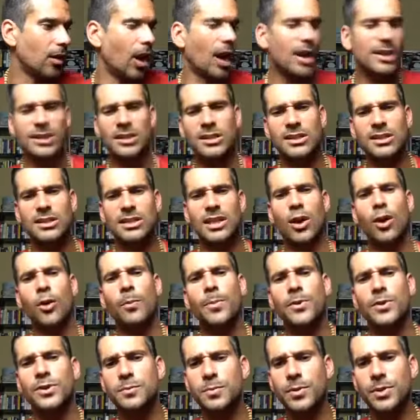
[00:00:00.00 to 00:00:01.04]
licensed
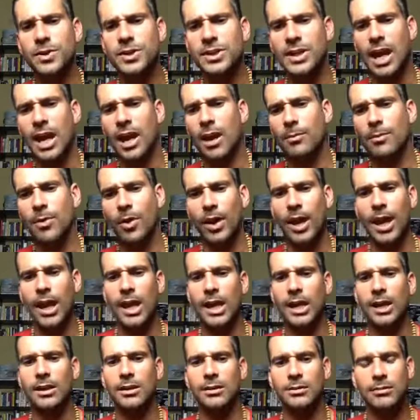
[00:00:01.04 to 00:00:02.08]
therapist per se. I'm not
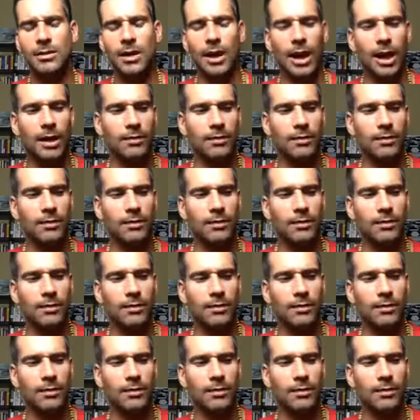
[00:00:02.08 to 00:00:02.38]
a